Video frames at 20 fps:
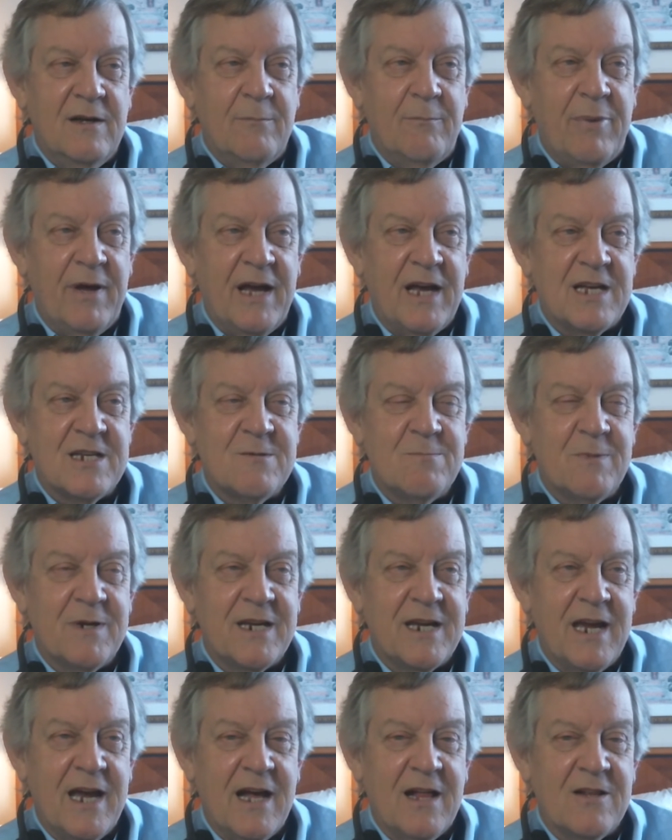past
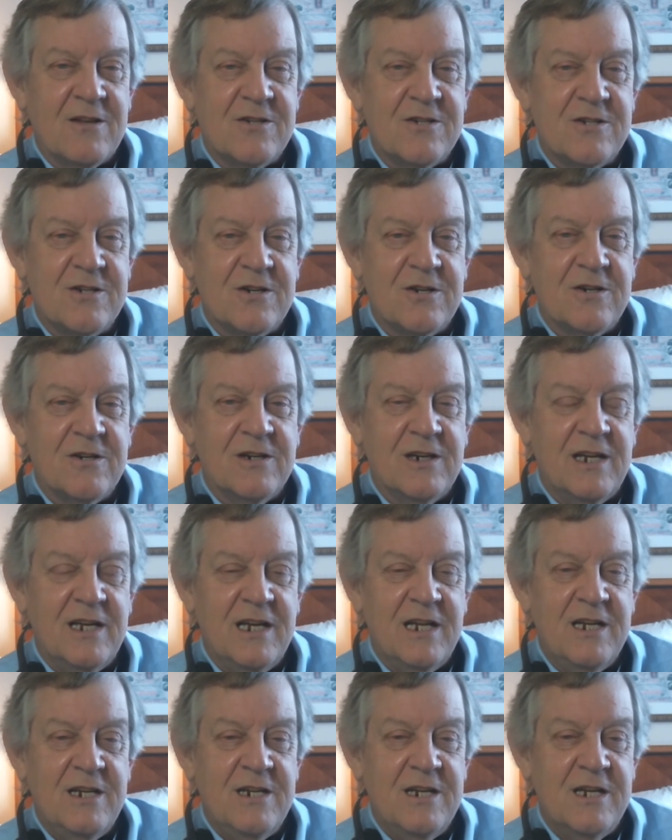McAlester
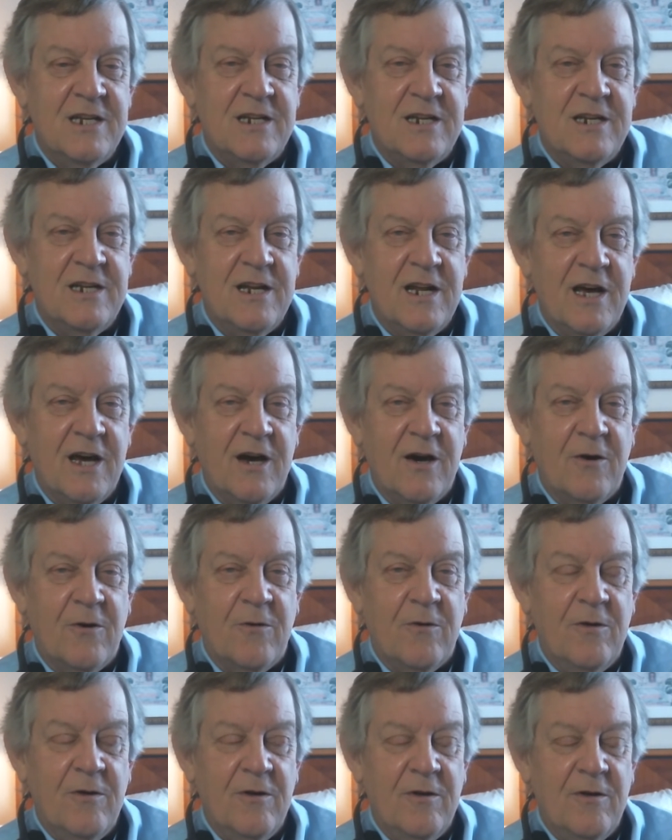and didn't know?
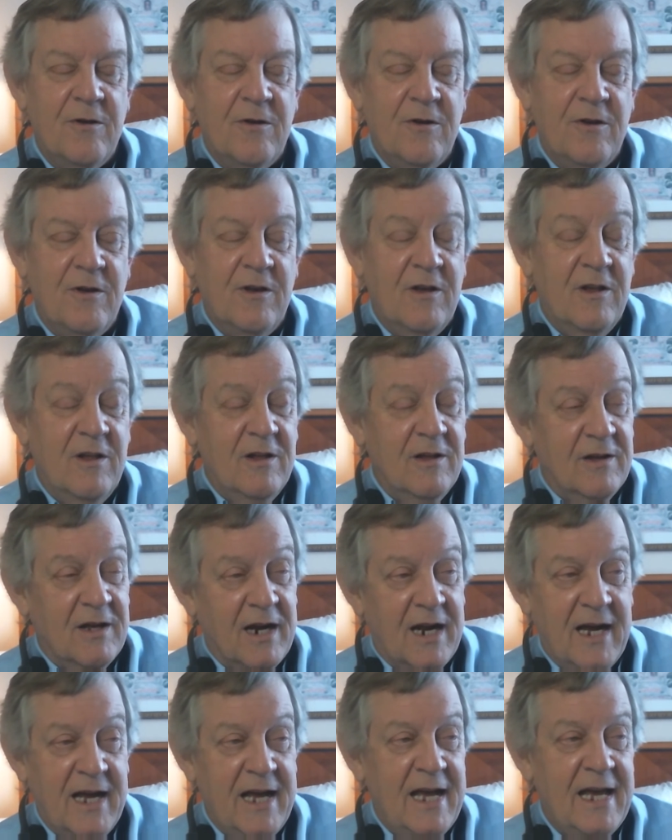
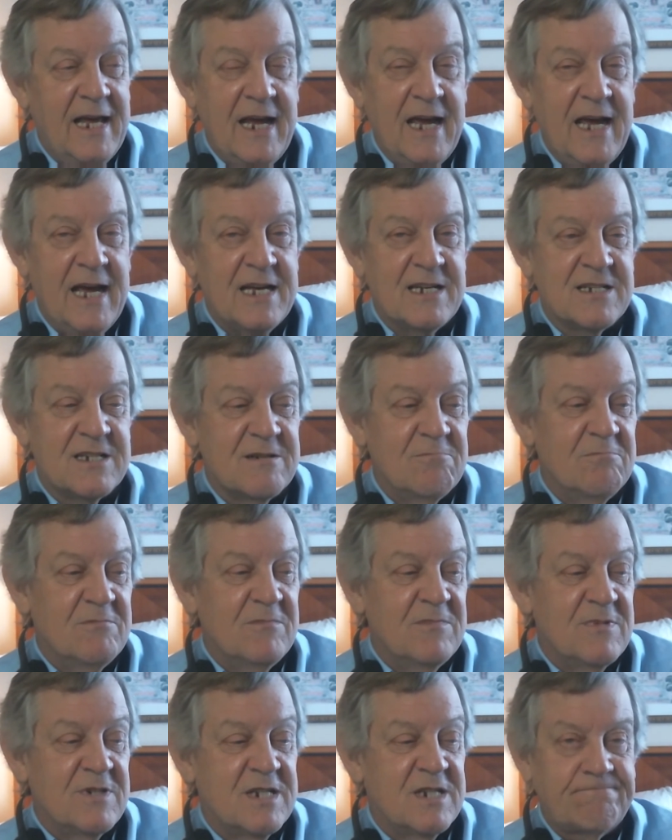But I had asked,
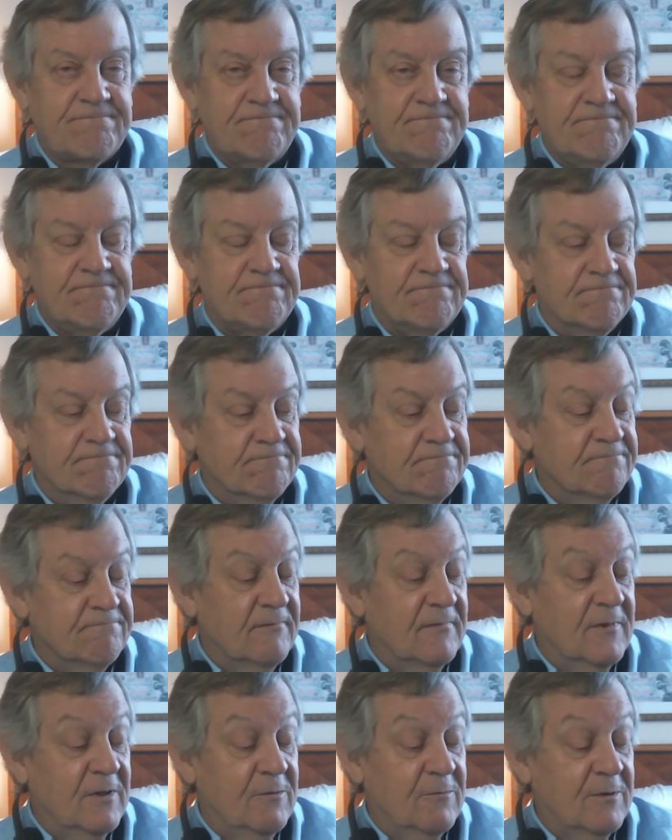
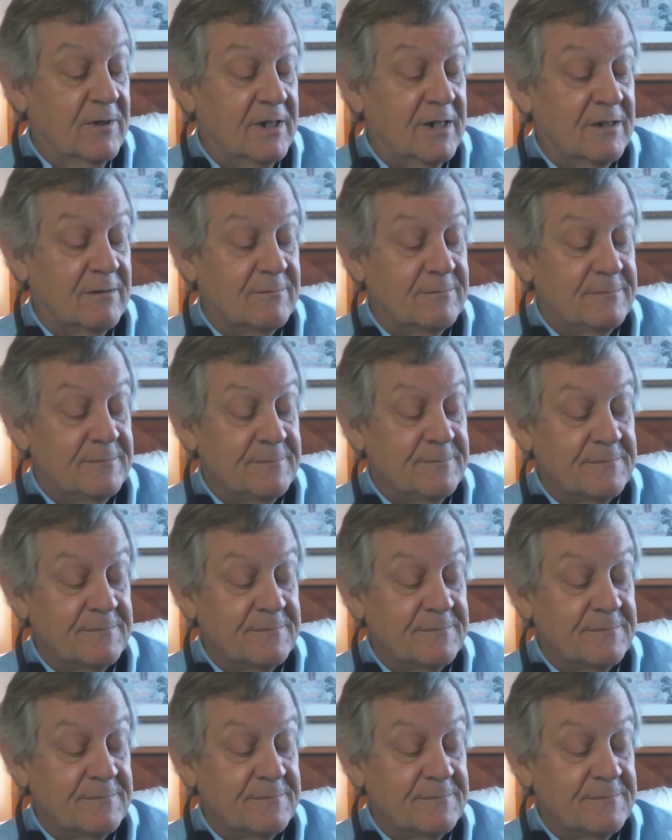well,